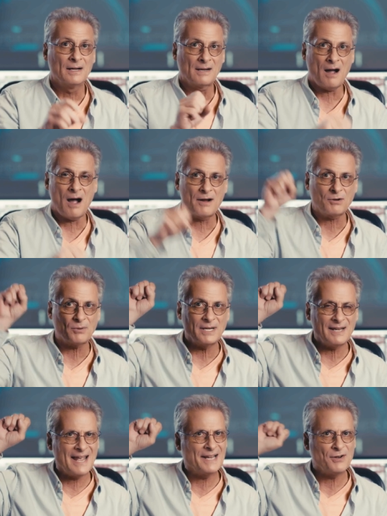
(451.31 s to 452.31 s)

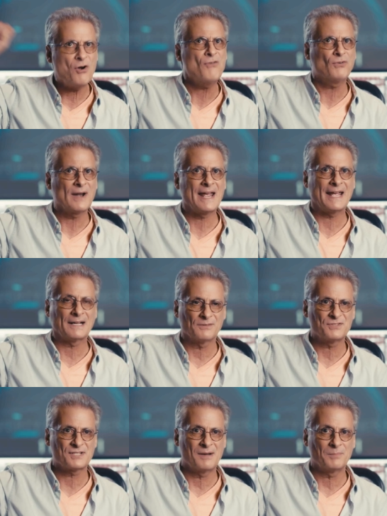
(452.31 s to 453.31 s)
concrete and an overhang
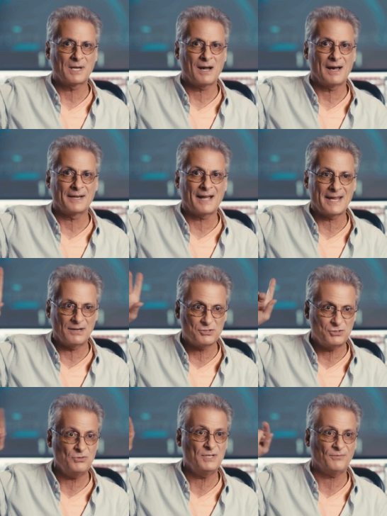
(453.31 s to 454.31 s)
of some kind. I hear
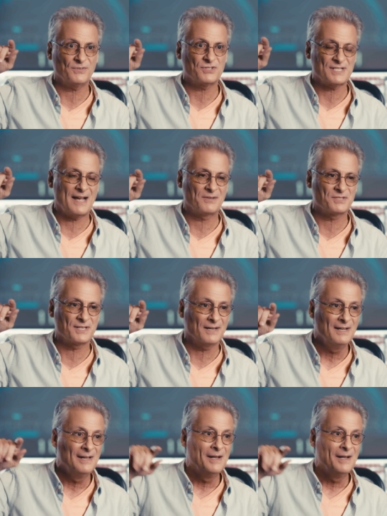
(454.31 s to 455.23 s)
two different sounds there.